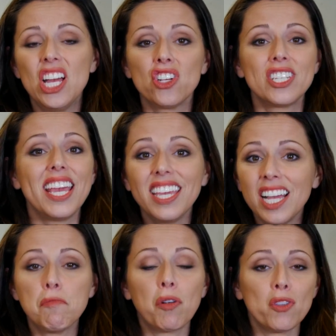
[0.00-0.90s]
you're taking
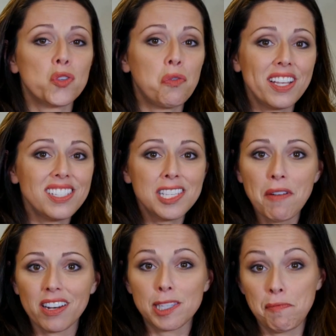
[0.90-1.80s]
up more than twice the
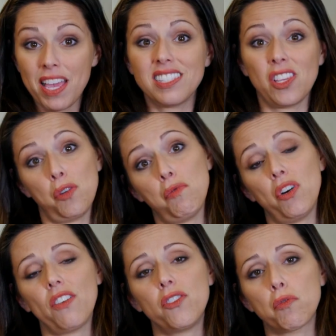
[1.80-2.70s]
amount of space that you
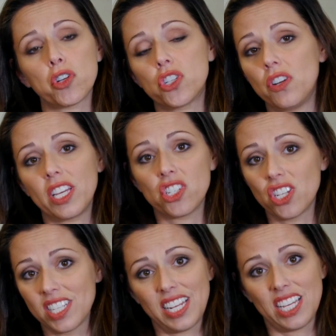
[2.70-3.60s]
would if you were shooting in
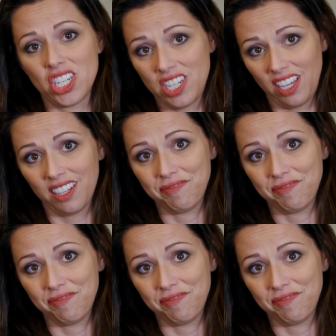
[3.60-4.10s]
just HD.